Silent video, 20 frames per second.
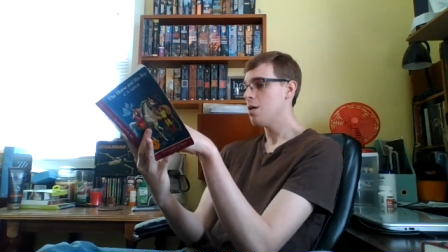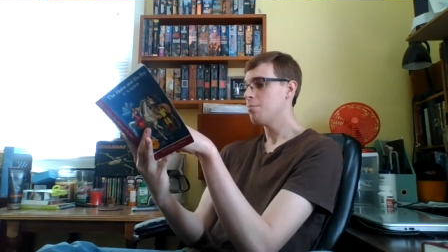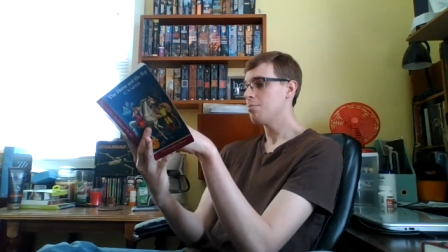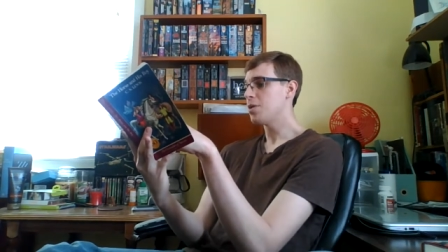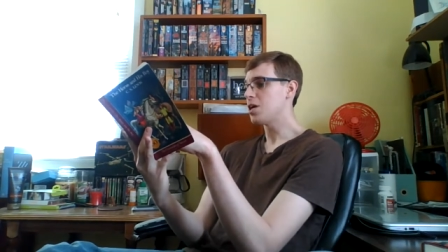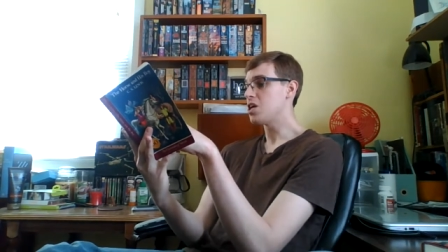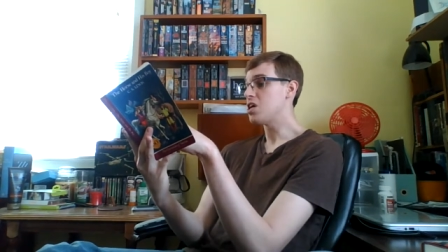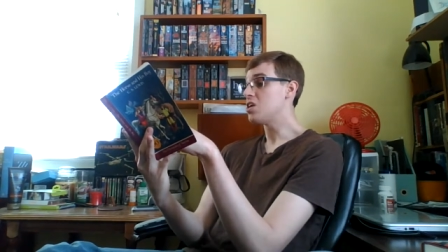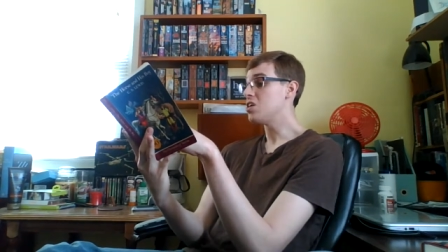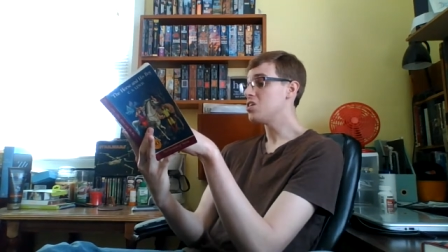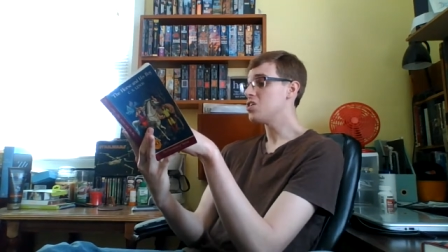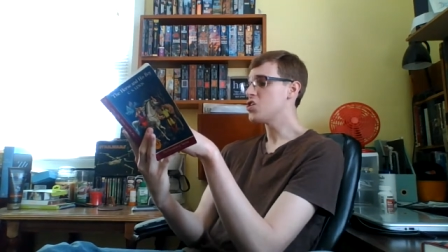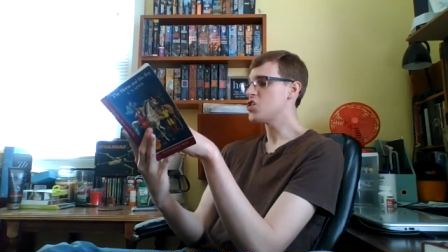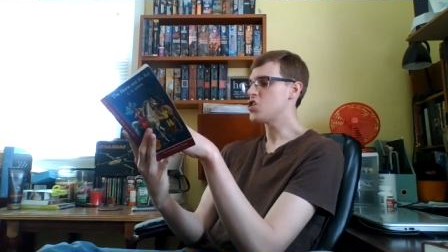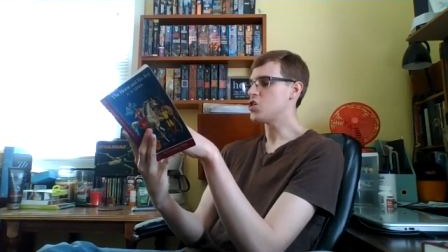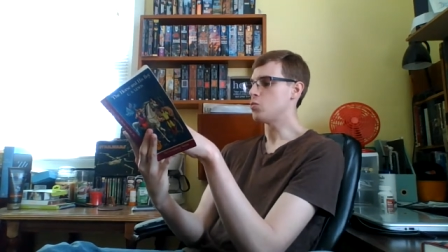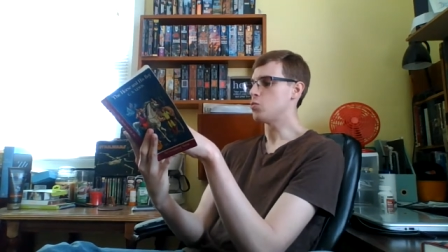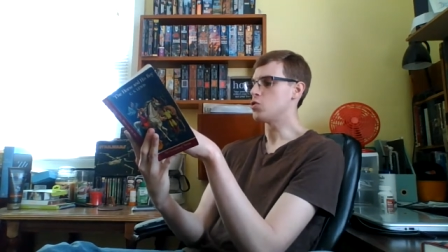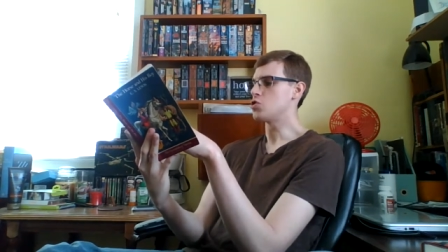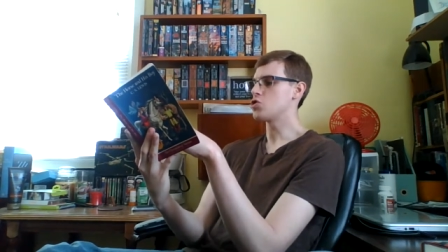but
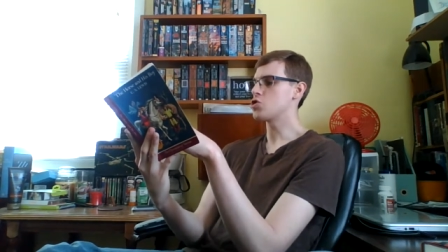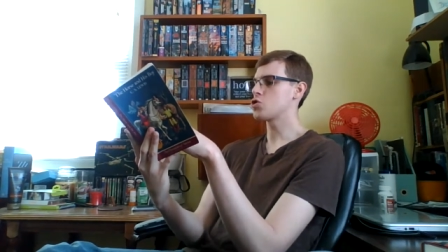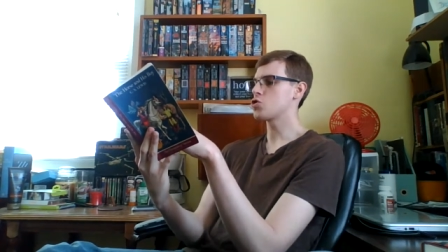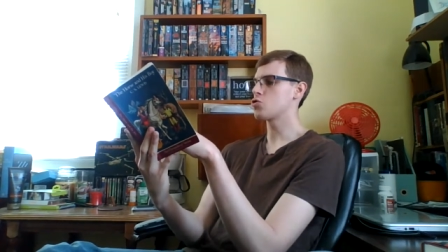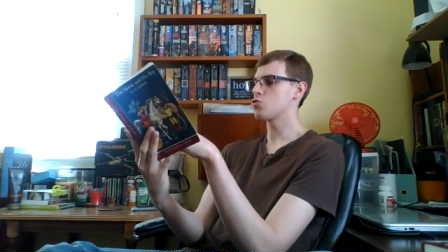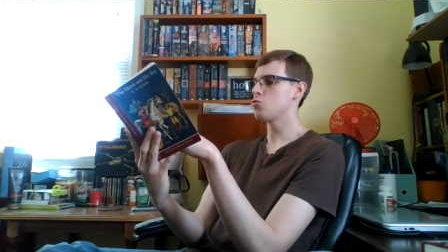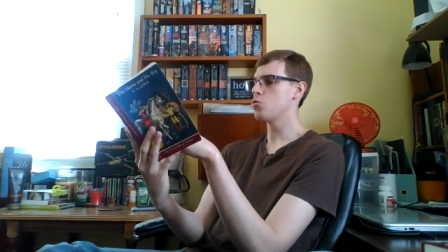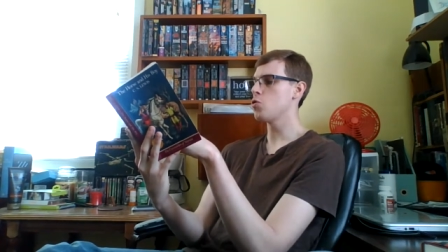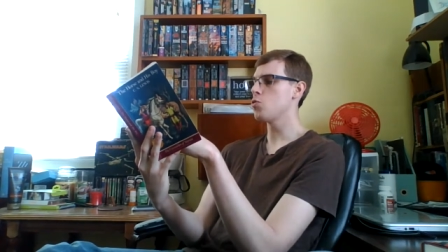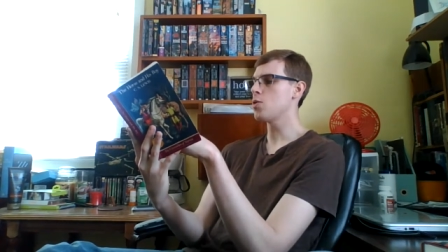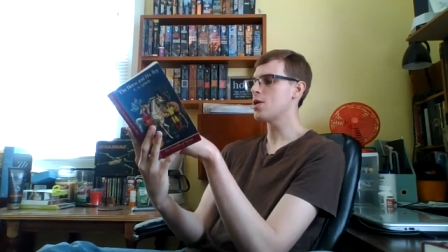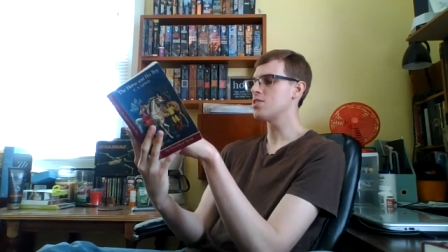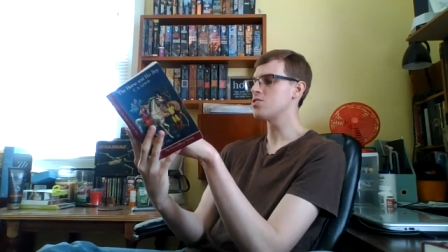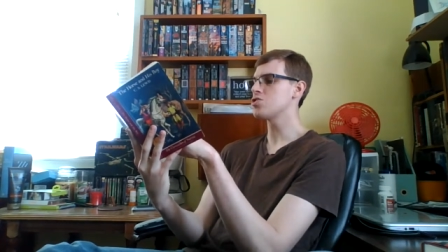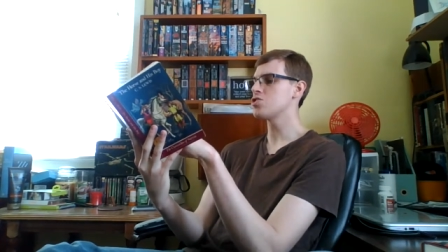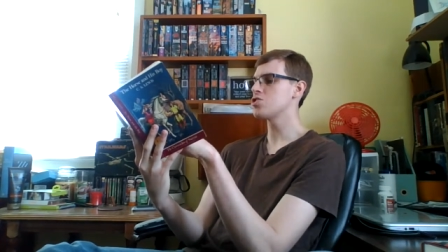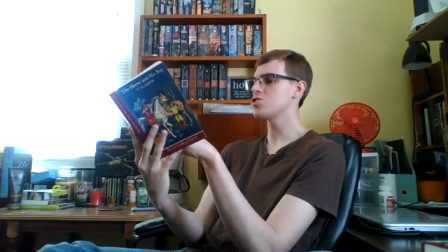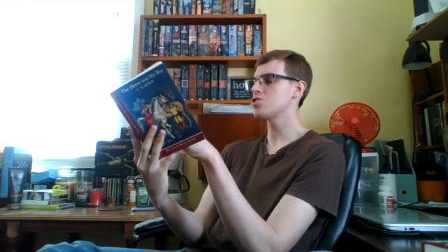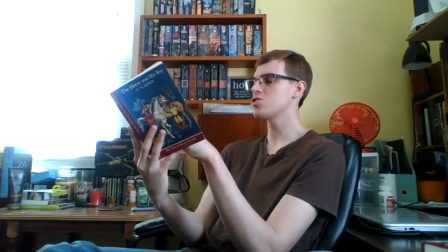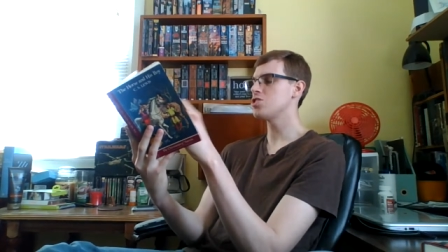she was true as
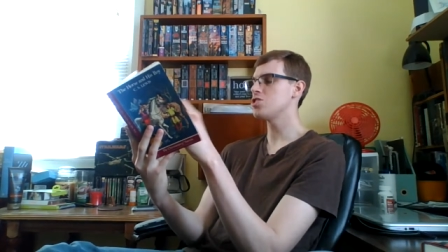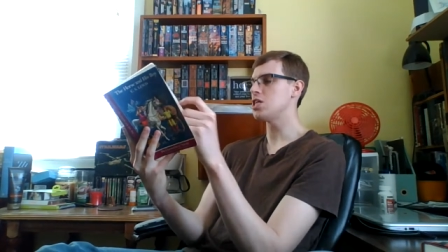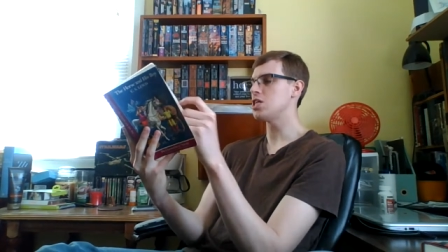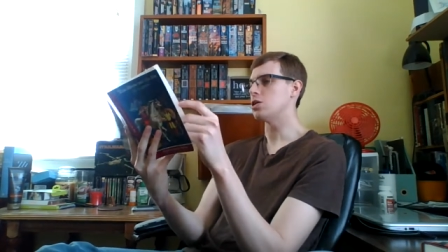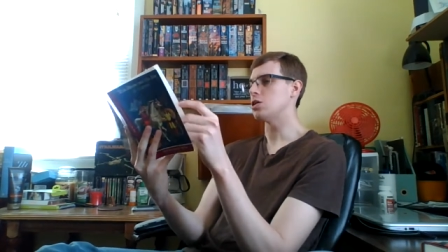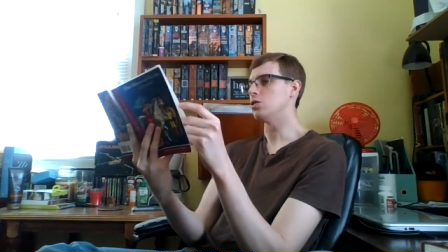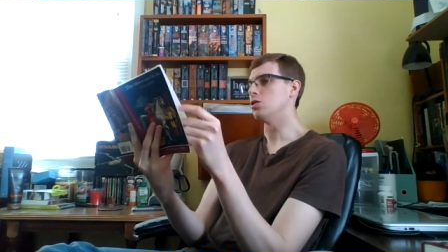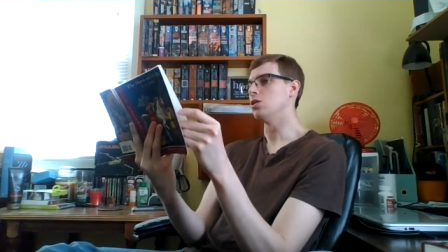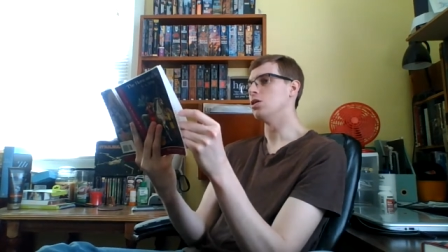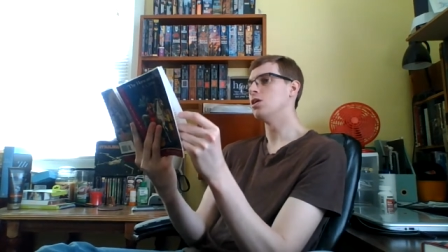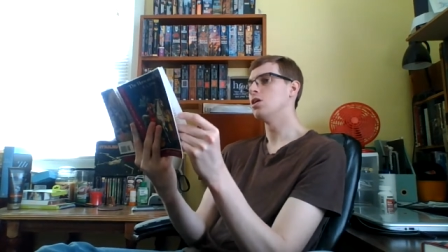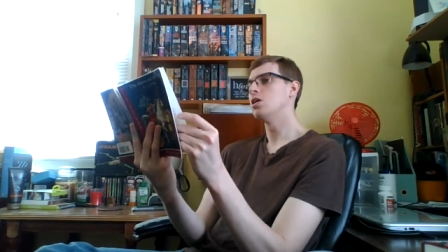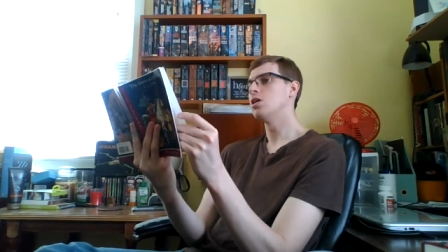steel